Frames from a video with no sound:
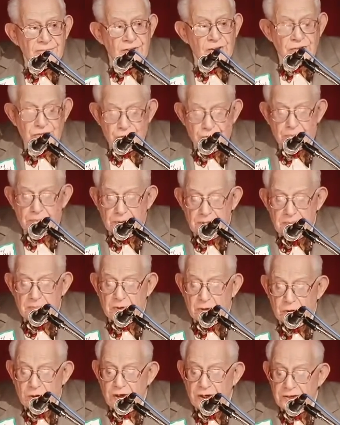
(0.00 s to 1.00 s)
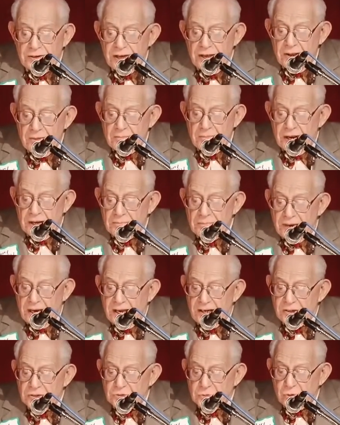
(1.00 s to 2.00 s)
The Supreme Court made
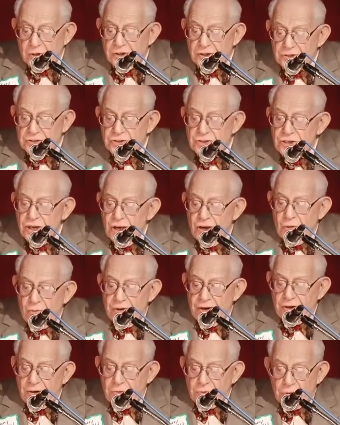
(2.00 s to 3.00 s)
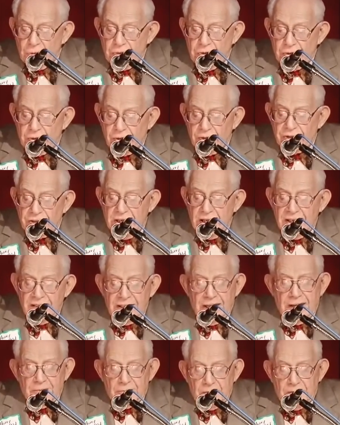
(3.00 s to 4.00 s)
matters worse when it ruled
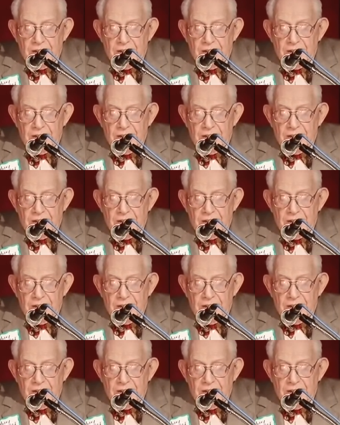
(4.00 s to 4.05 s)
that